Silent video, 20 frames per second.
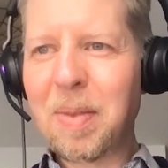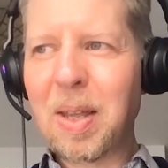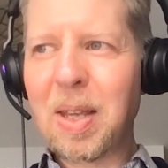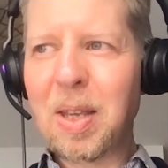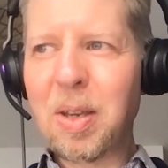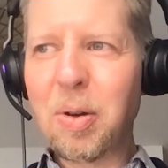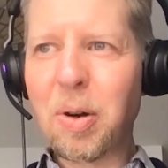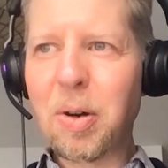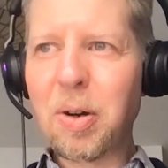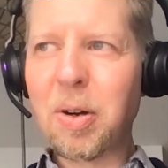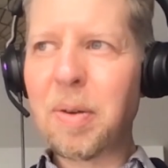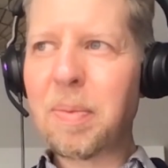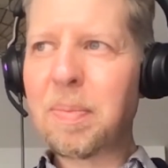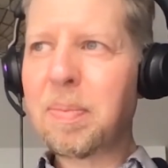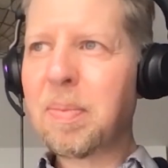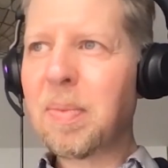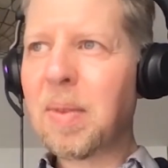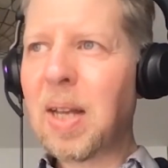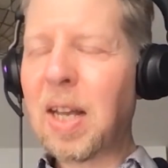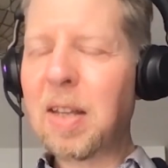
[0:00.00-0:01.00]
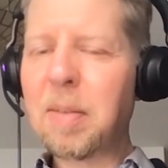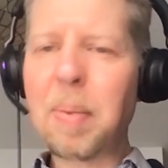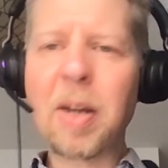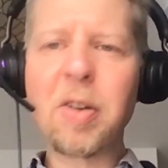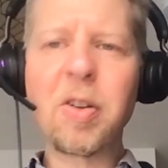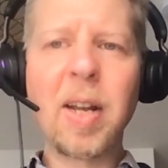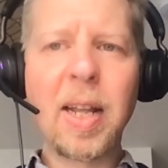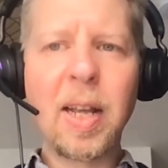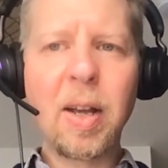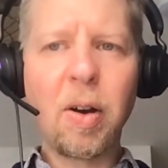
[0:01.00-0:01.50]
you're,
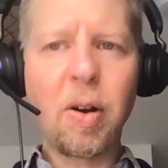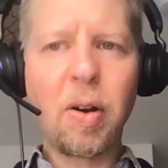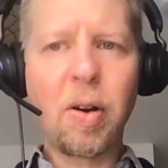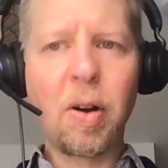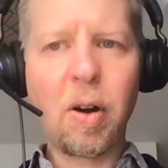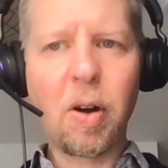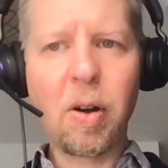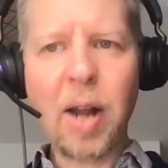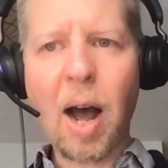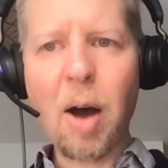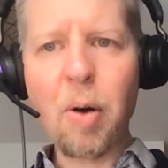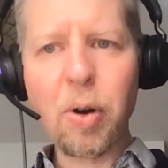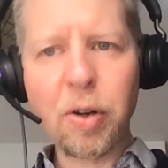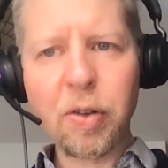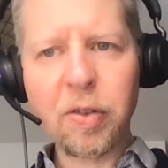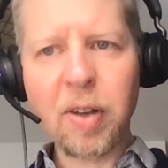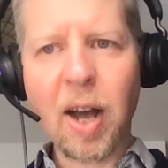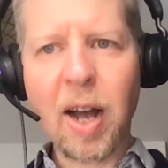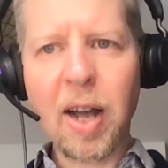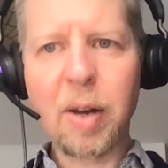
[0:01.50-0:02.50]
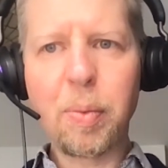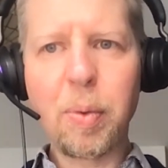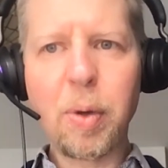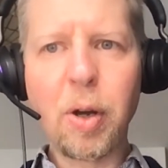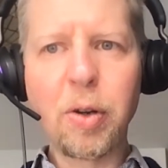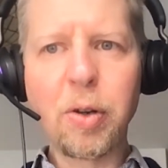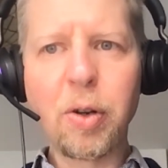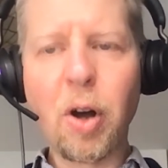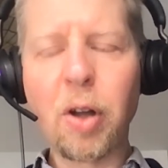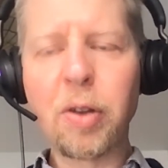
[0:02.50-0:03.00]
especially on our side, we
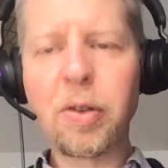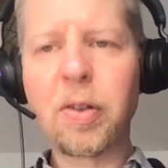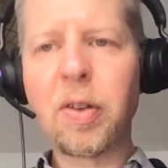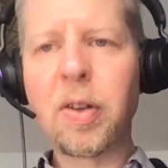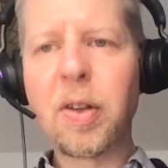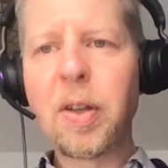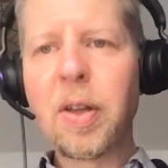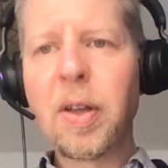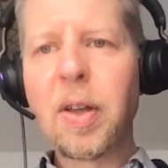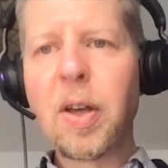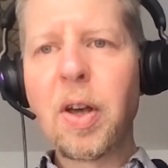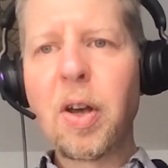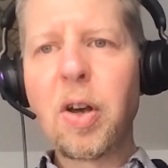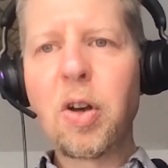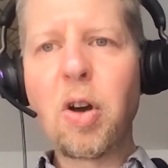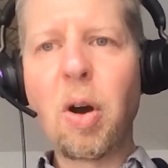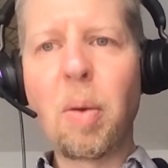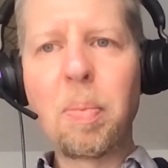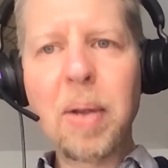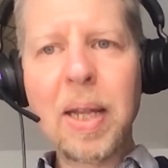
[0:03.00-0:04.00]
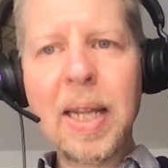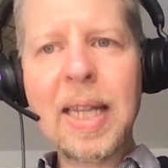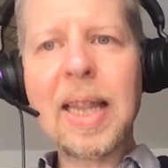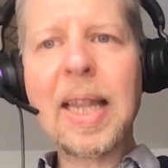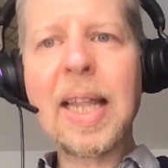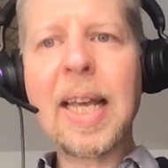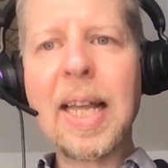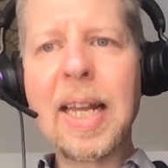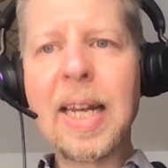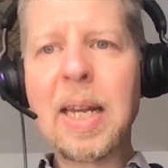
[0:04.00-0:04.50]
are not
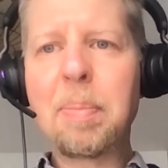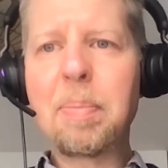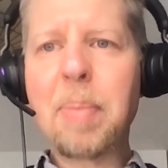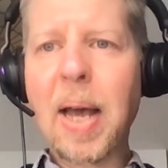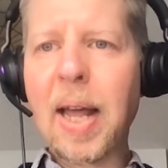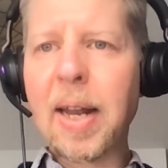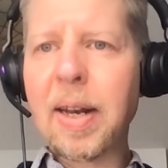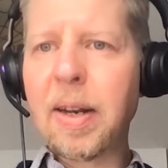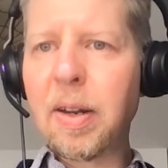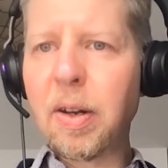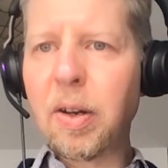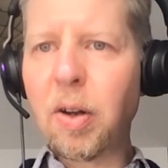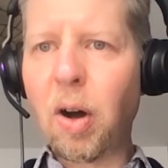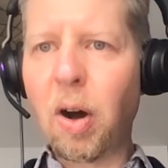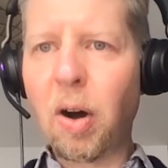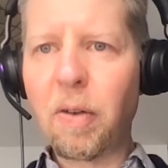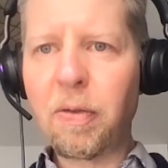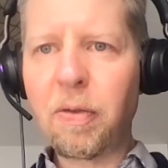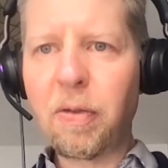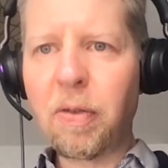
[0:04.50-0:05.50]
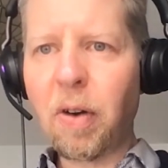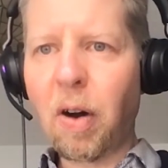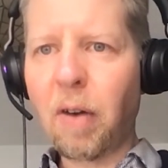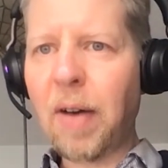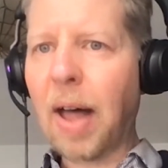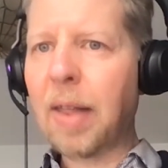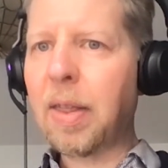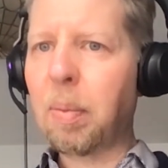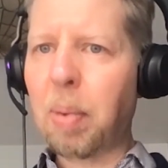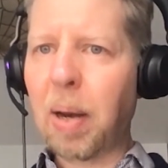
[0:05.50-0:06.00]
completely independent of
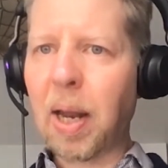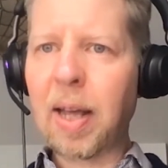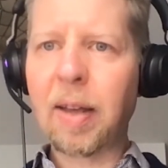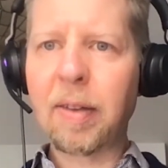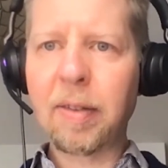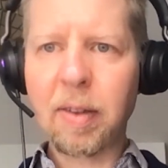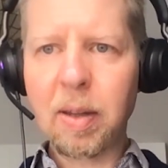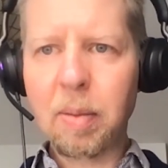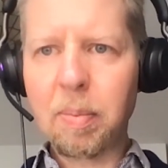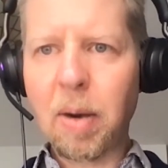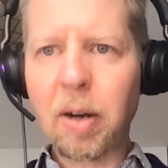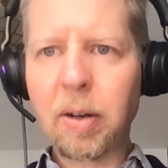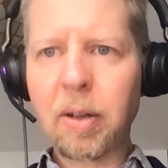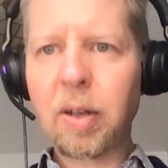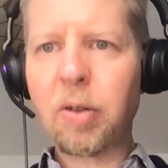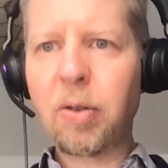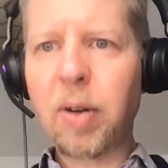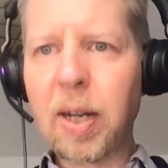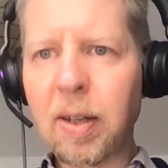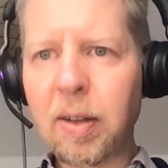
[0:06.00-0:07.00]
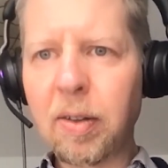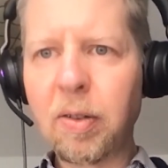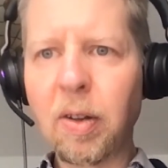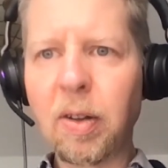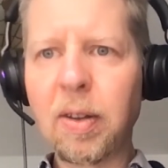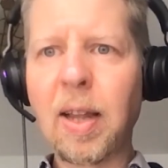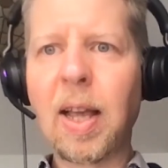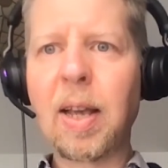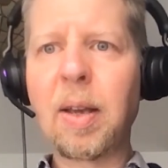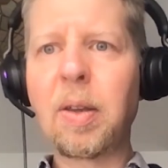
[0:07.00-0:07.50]
other players in the market, right? It's
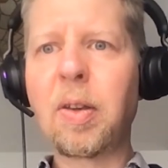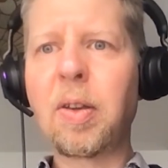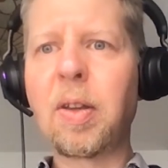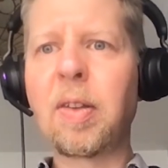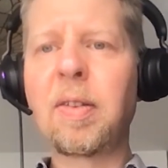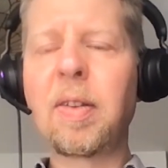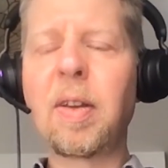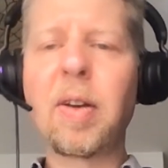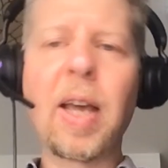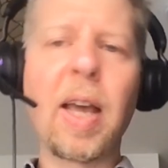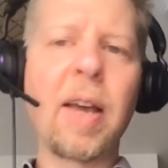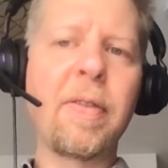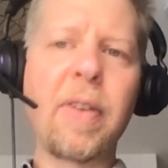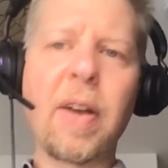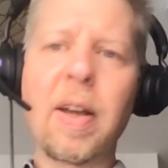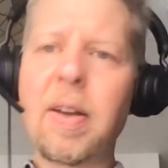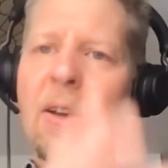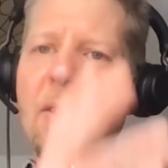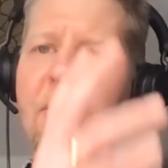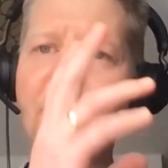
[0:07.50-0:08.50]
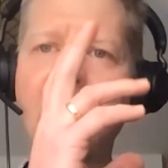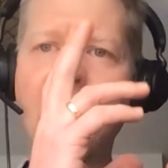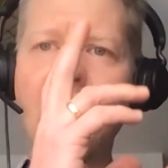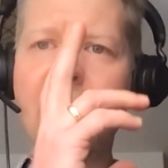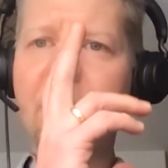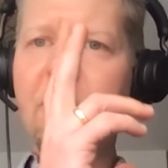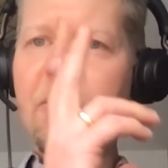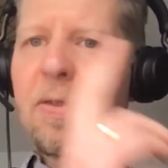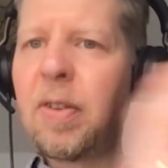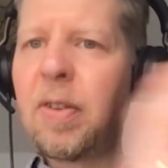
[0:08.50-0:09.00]
not like you can say, okay, if